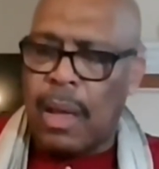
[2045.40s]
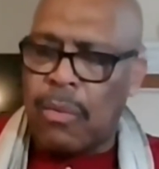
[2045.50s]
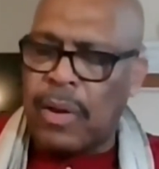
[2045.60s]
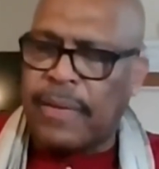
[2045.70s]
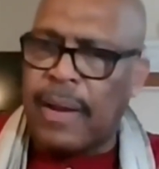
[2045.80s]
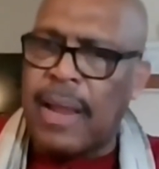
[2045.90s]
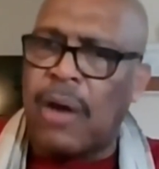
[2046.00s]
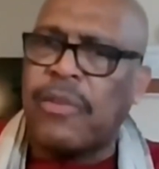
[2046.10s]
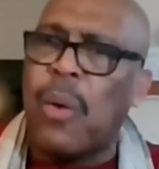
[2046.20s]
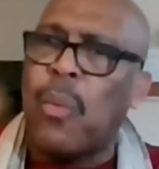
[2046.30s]
Recently, I
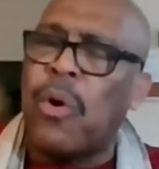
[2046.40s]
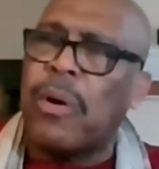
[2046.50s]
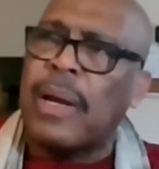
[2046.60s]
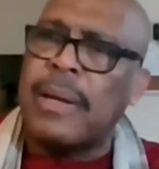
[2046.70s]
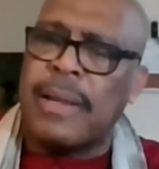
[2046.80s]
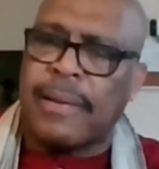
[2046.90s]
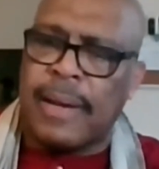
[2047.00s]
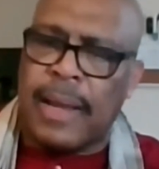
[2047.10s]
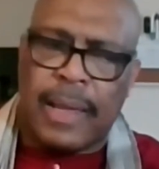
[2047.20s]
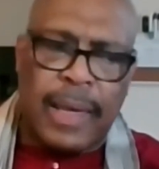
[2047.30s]
was at work and this
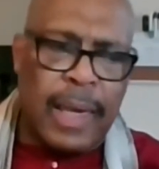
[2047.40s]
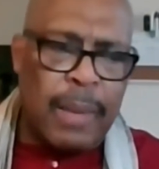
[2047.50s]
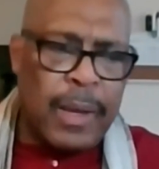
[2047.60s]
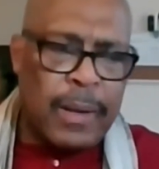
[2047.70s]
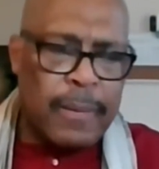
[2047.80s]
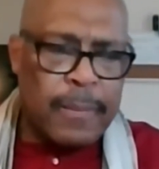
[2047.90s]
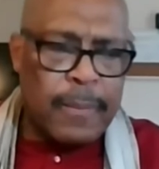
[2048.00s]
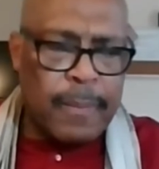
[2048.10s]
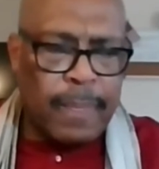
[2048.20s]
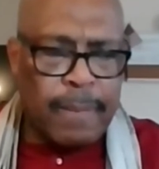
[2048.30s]
lady came in.
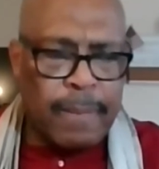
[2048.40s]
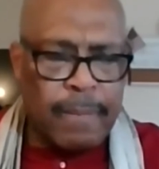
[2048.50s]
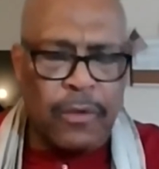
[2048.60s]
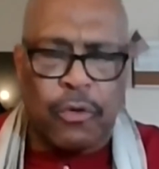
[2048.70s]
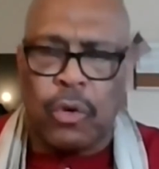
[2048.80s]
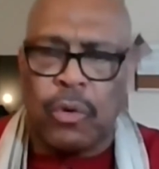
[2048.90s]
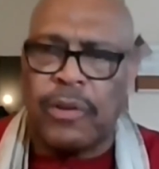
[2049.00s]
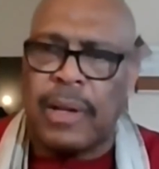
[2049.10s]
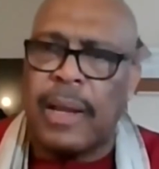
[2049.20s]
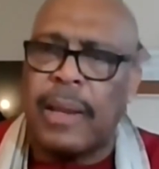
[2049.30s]
This
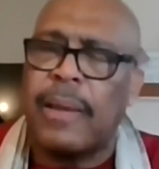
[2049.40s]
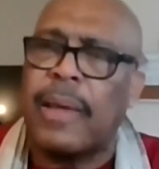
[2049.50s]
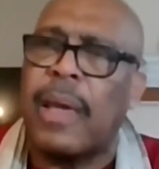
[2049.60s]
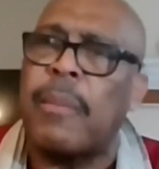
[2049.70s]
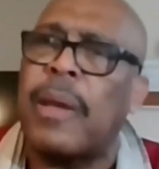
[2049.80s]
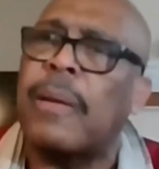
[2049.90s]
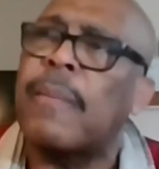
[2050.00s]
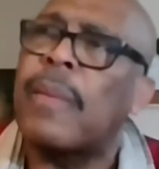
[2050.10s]
Jewish lady came in.